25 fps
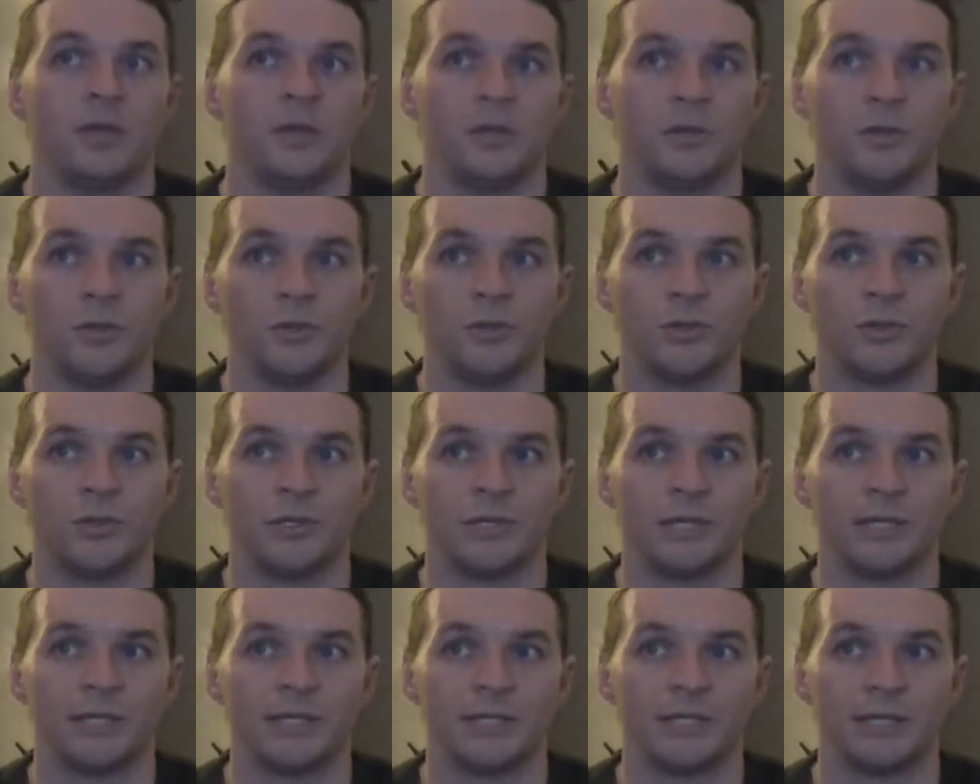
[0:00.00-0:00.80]
You
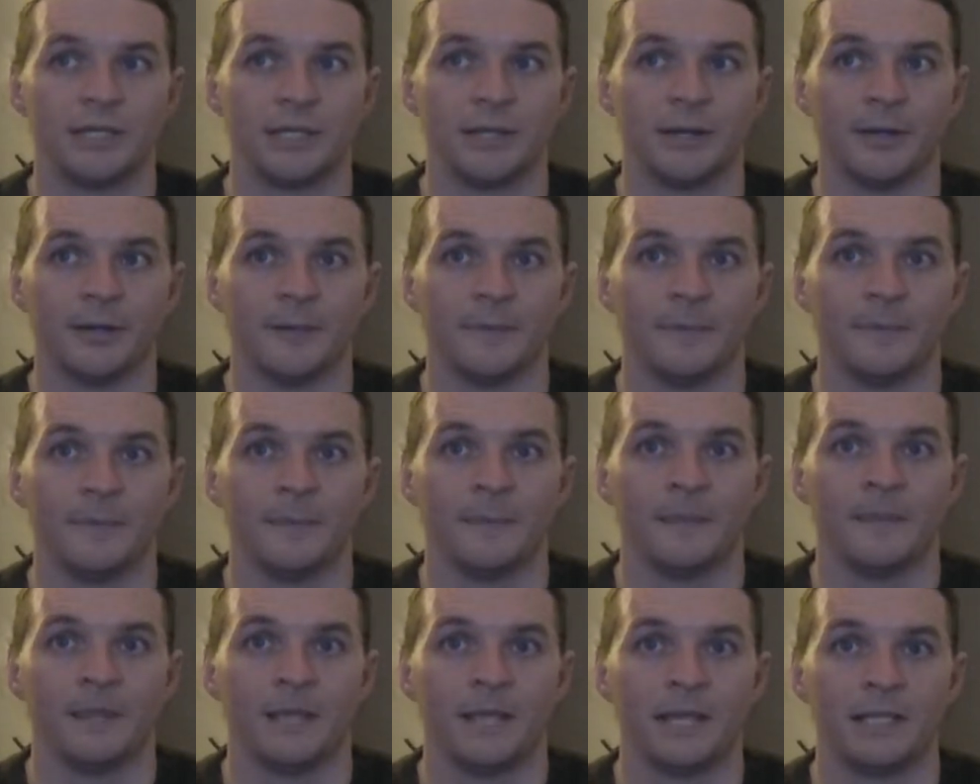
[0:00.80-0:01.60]
should consider
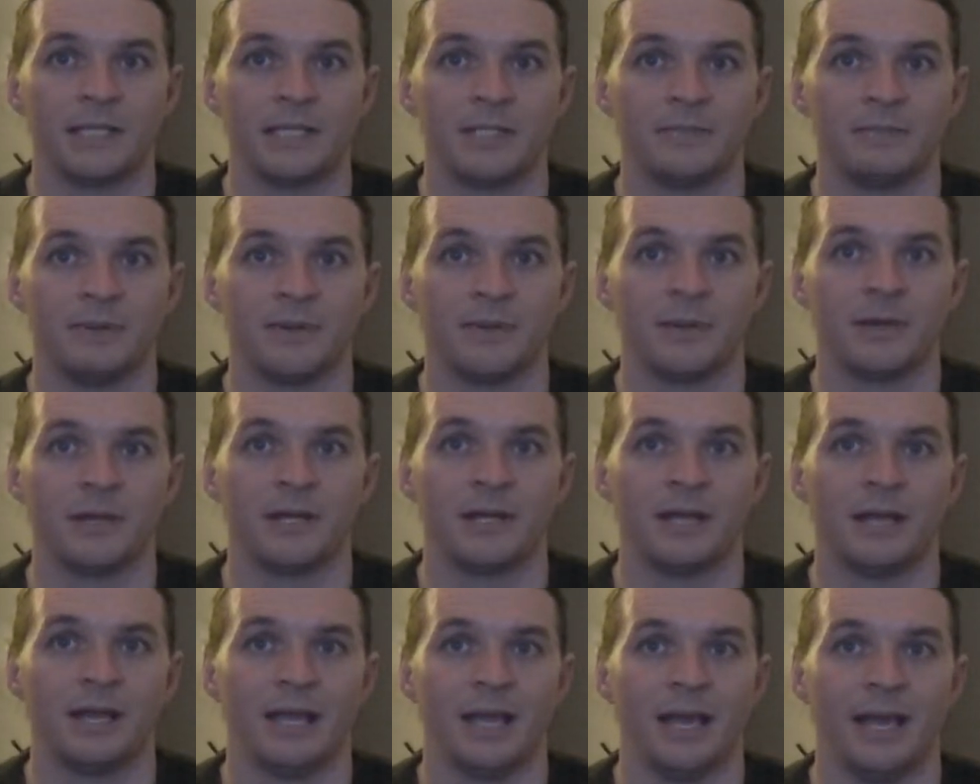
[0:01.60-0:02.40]
a spirit
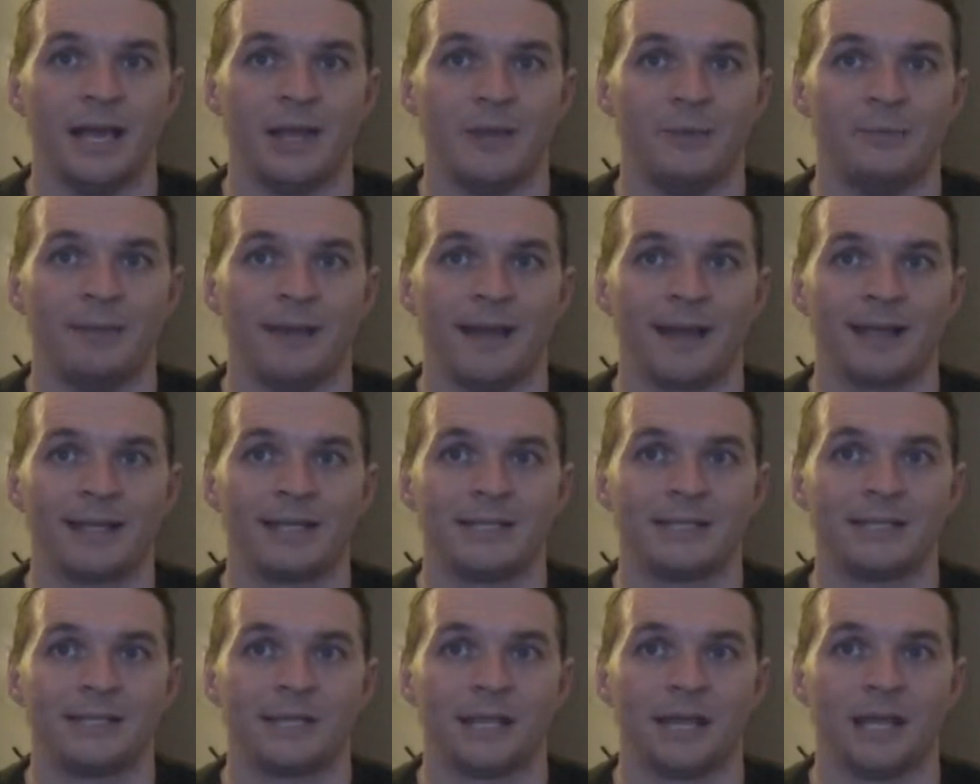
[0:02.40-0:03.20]
held back
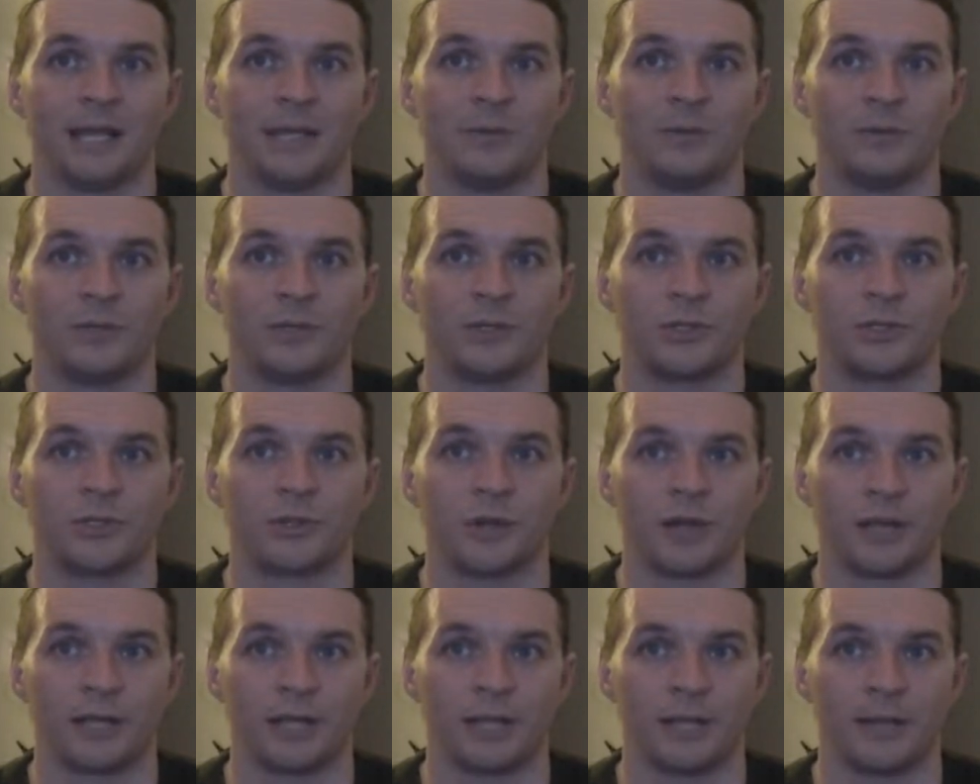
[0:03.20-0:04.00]
inside when
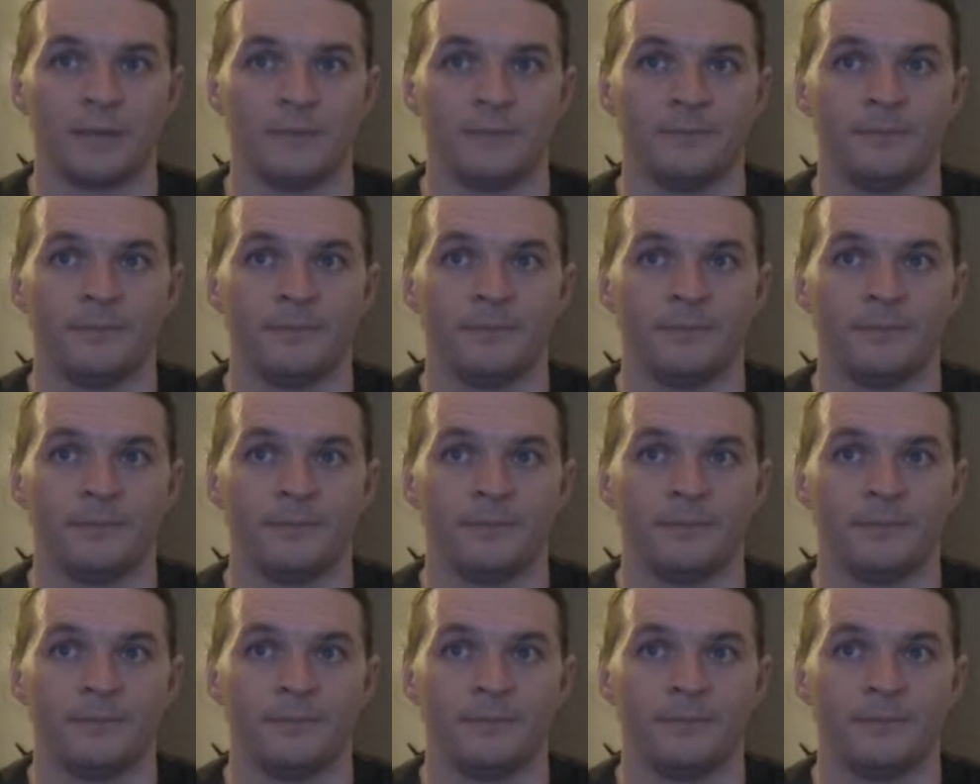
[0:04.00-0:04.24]
striking,